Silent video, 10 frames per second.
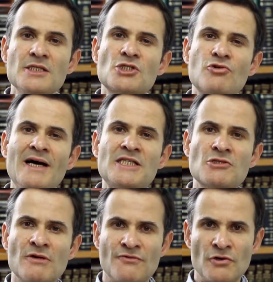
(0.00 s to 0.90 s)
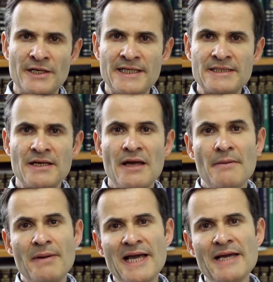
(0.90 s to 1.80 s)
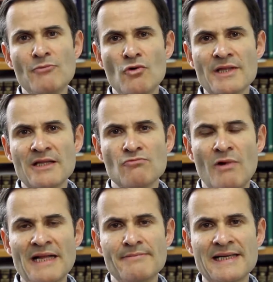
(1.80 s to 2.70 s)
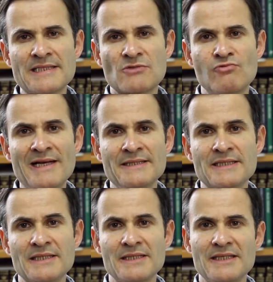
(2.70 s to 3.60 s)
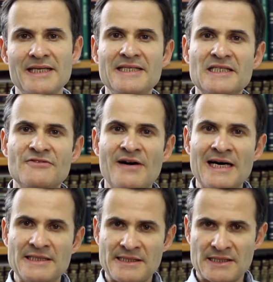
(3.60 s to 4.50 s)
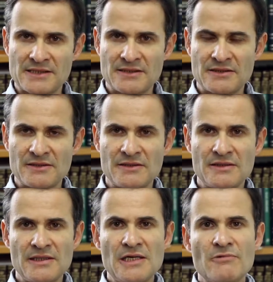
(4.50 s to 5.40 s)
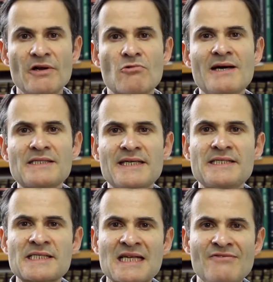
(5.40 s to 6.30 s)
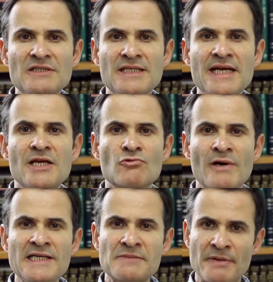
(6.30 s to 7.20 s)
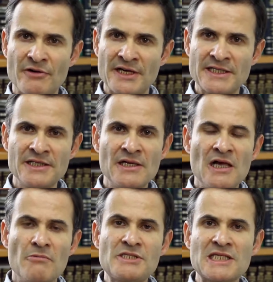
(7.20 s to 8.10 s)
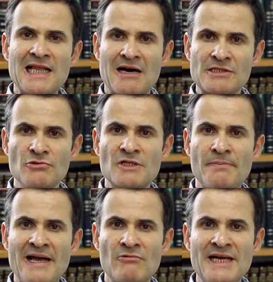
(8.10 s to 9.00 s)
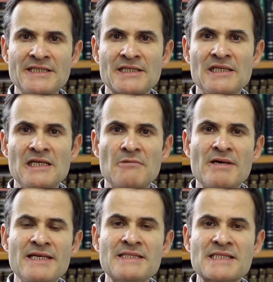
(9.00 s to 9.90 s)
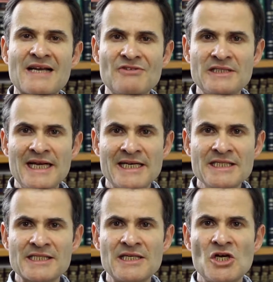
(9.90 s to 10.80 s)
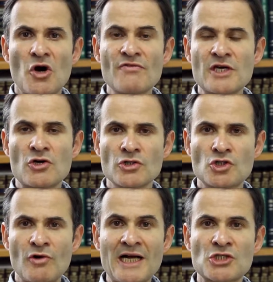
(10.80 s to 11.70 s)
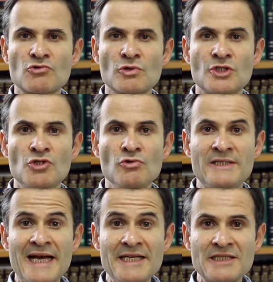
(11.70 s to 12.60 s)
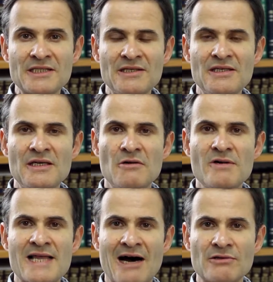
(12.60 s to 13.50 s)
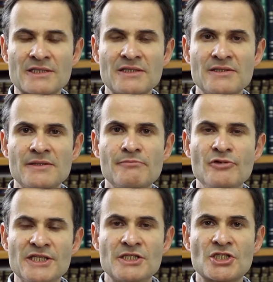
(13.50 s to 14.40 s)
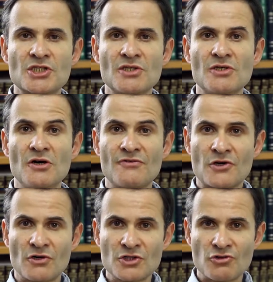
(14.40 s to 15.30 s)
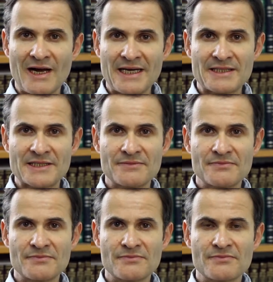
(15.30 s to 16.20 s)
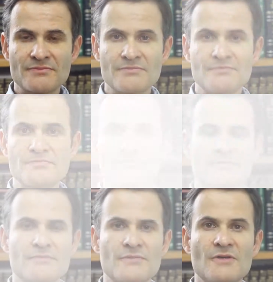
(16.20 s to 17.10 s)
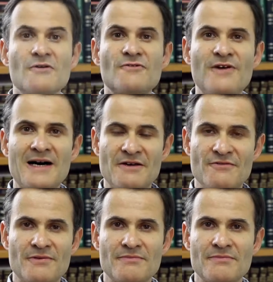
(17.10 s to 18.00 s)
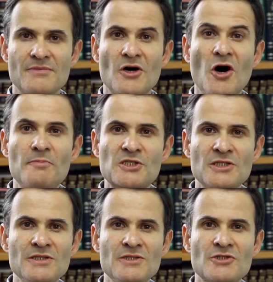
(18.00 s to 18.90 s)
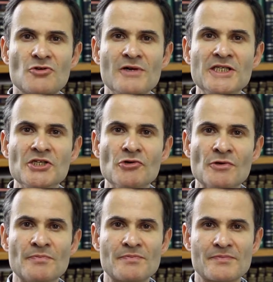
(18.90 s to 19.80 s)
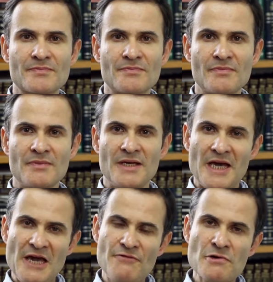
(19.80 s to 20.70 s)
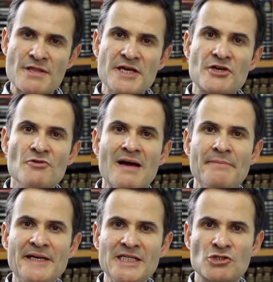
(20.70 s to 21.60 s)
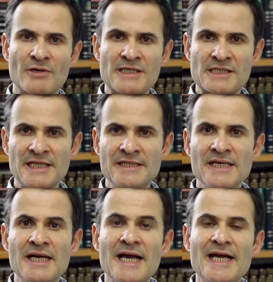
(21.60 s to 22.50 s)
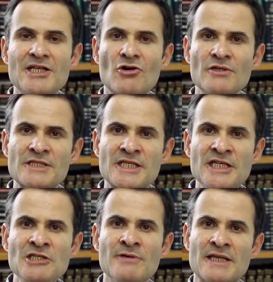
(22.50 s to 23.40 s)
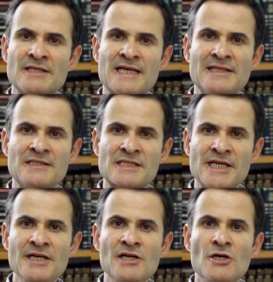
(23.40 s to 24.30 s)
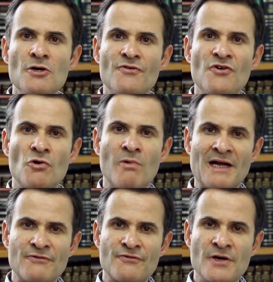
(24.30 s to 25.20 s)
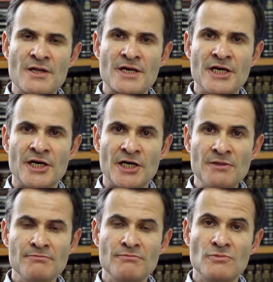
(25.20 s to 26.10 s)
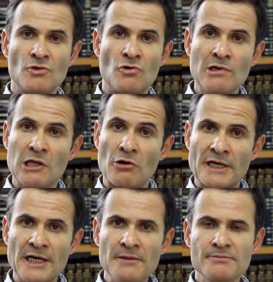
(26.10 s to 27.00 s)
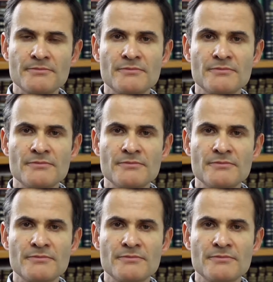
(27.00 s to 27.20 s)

Try to avoid paying more than 1 month's rent in advance. Request a 7-day grace period which allows you to pay rent within 7 days of the contractual due date without breach of contract. 5. Option to renew. If you think you may be interested in continuing the tenancy for 1 further year or longer,